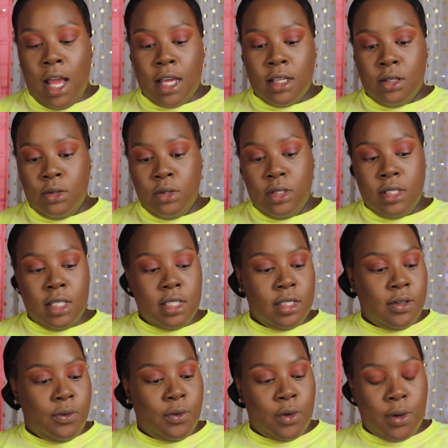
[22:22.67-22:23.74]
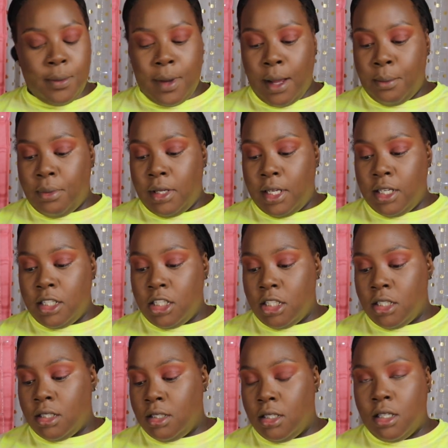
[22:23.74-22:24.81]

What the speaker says: I use this for my blush,